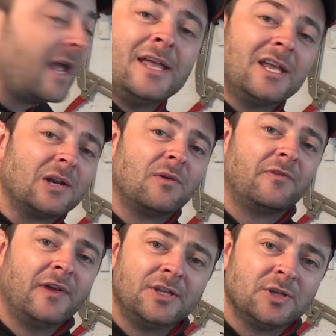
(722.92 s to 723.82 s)
it ain't going to
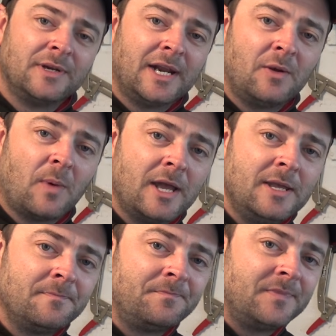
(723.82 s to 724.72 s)
affect you in any way.